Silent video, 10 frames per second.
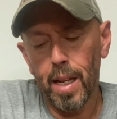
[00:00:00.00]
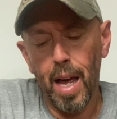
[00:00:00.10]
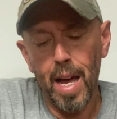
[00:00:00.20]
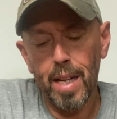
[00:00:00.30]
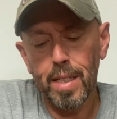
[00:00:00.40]

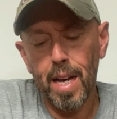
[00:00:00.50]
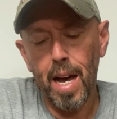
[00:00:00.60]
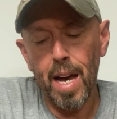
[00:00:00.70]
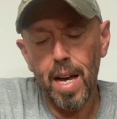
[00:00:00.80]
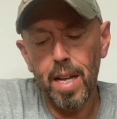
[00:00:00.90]
line
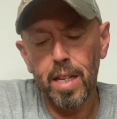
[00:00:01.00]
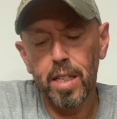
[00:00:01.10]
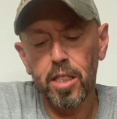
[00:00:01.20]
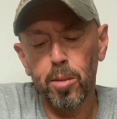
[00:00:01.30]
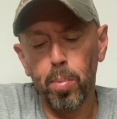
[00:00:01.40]
tie
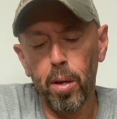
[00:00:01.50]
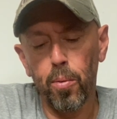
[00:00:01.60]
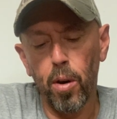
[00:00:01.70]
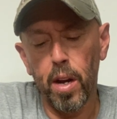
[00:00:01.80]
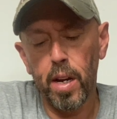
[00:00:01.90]
split
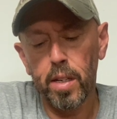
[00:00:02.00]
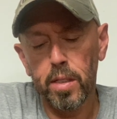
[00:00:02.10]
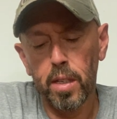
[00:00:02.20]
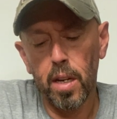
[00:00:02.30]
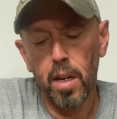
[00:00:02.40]

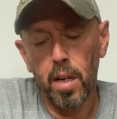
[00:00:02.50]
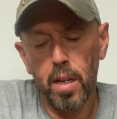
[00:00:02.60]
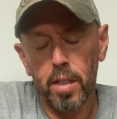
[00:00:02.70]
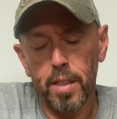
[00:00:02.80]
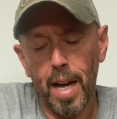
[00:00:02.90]
rings,
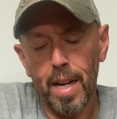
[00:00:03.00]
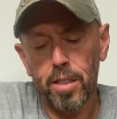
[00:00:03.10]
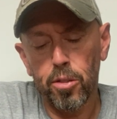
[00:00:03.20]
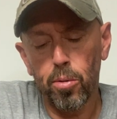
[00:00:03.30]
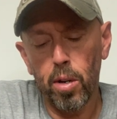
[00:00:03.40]

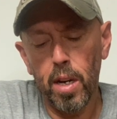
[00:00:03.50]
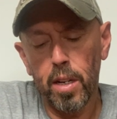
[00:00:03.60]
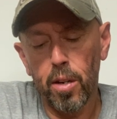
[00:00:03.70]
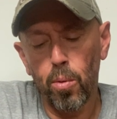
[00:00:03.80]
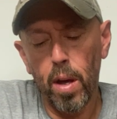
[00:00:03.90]
size 3,
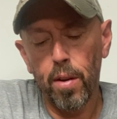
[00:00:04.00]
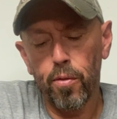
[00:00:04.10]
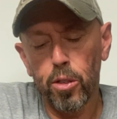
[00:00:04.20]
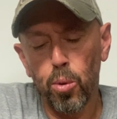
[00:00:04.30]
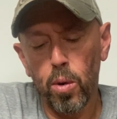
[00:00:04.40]
and they're rated
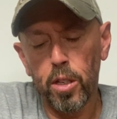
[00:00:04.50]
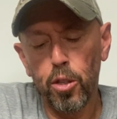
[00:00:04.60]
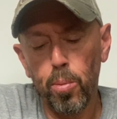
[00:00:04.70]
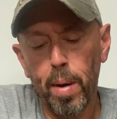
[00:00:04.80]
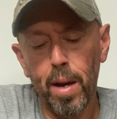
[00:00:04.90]
for
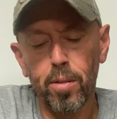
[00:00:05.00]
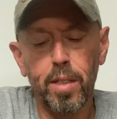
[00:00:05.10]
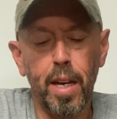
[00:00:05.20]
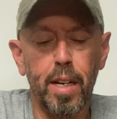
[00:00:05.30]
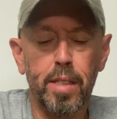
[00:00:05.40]
22 pound
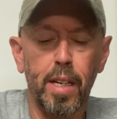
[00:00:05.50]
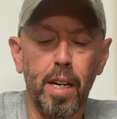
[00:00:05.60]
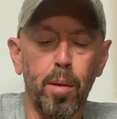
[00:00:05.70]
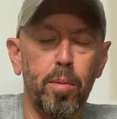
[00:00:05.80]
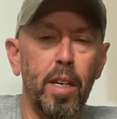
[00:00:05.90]
test. They
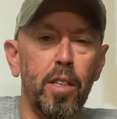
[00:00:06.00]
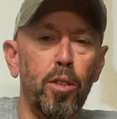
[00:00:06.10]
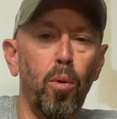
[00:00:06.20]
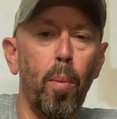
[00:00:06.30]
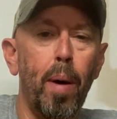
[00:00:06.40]
come 10
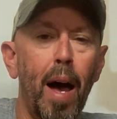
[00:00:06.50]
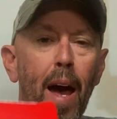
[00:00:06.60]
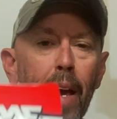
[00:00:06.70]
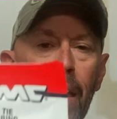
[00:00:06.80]
to a pack.